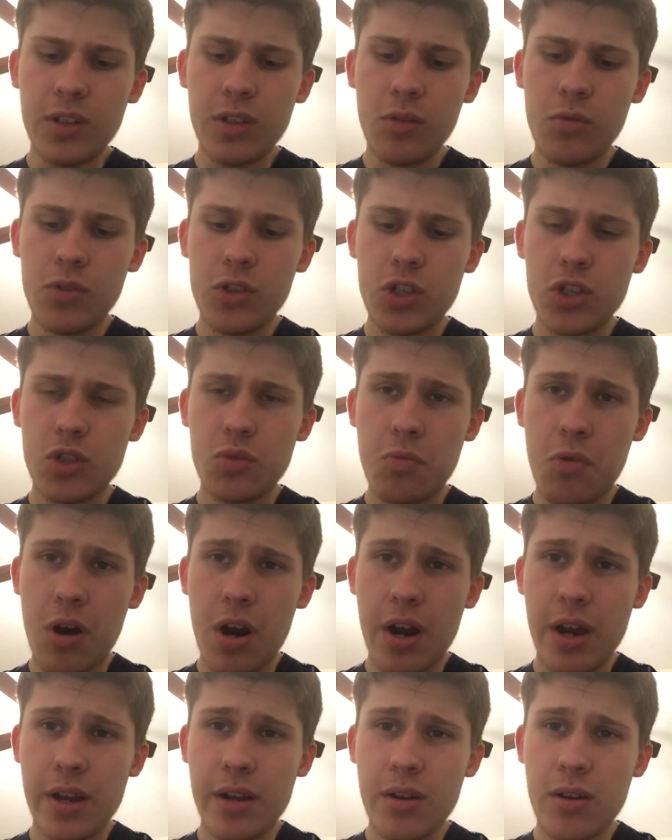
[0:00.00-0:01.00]
which is
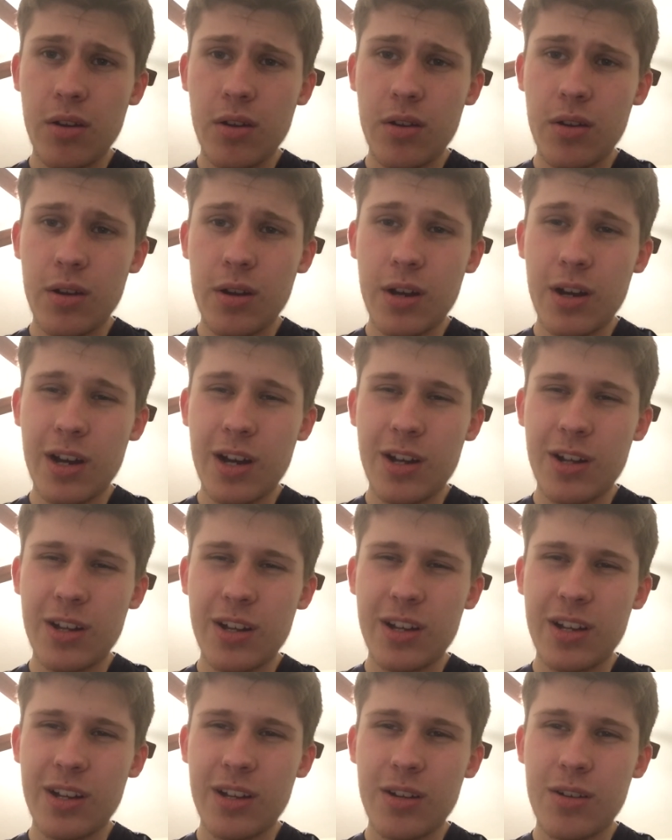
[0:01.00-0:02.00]
why
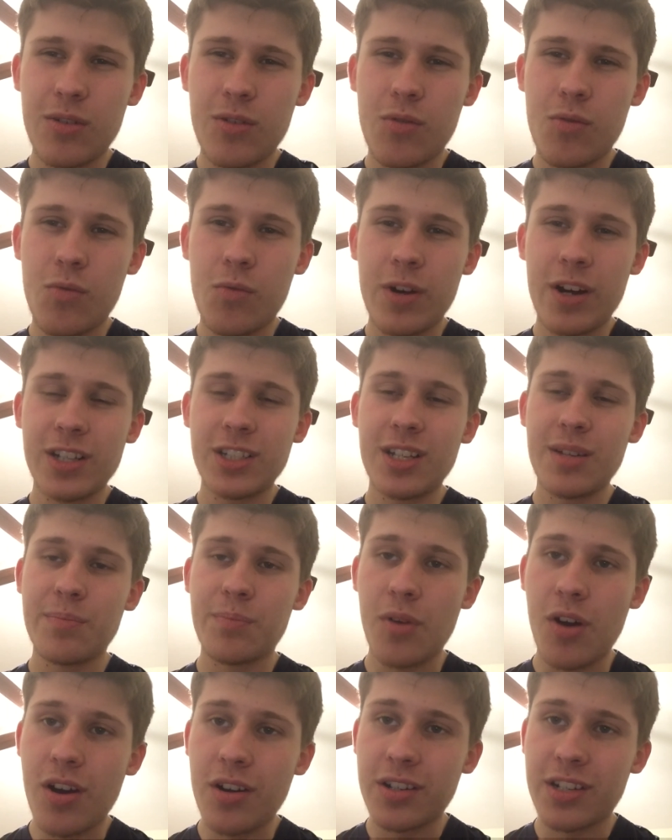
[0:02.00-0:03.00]
when I said
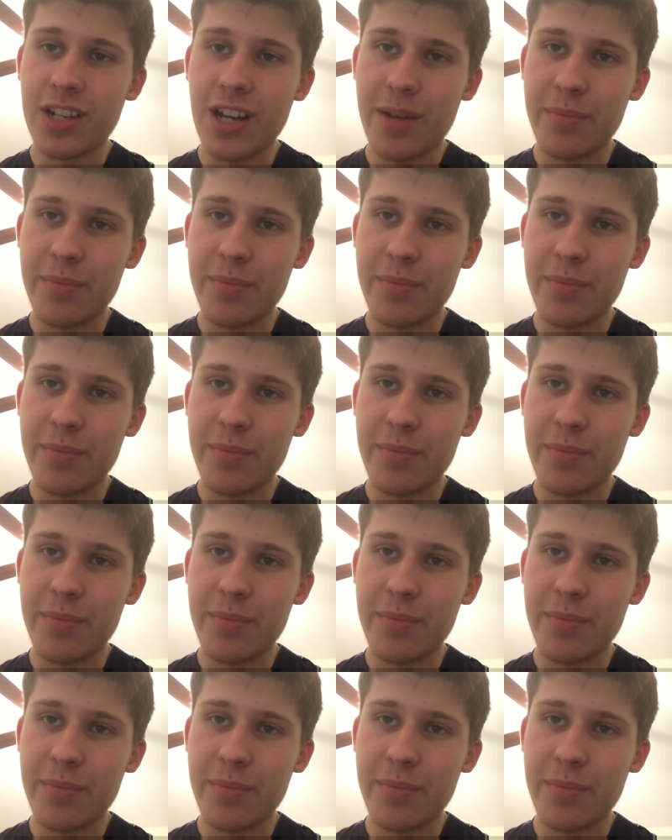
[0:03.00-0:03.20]
Bondy,